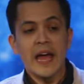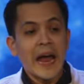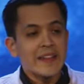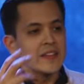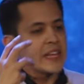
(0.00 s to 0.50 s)

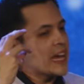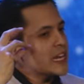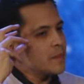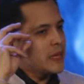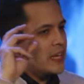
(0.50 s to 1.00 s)
And then the
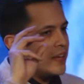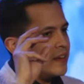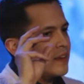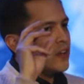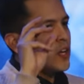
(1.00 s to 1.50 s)

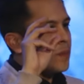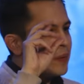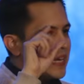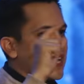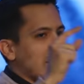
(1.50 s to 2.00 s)
enemy,
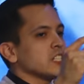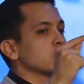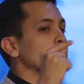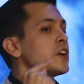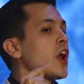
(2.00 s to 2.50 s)

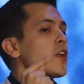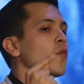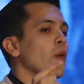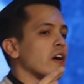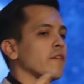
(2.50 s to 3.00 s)
because we're not
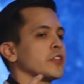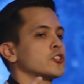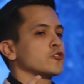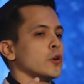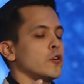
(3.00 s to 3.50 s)
aware of the
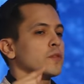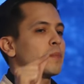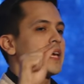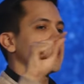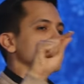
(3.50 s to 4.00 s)
truth,
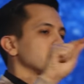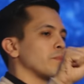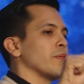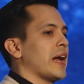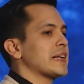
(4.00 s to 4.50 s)
begins to
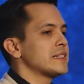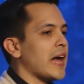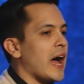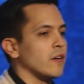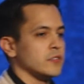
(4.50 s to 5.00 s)
plant
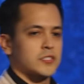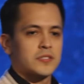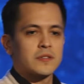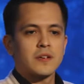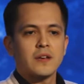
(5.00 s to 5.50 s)
doubt
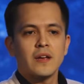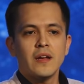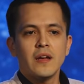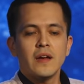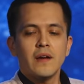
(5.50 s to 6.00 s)

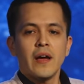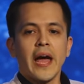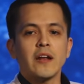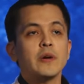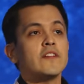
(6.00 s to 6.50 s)

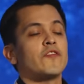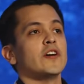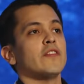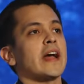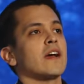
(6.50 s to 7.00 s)
and we
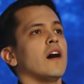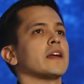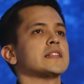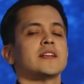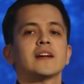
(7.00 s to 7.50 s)
feel that God
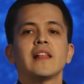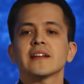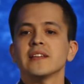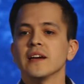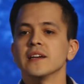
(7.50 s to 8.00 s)
is
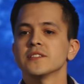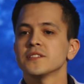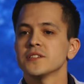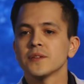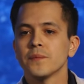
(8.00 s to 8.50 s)
neglecting
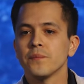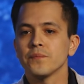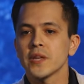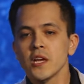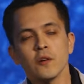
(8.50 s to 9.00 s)
us.
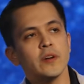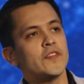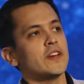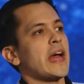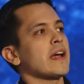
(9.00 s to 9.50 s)
We
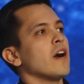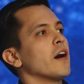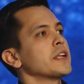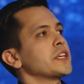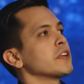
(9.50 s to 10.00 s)
feel that
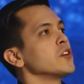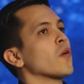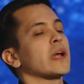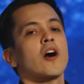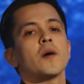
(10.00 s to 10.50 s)
God is
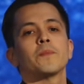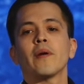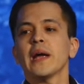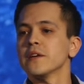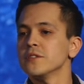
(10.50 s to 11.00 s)
ignoring our
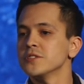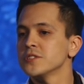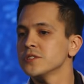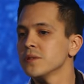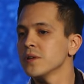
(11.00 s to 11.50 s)
prayers.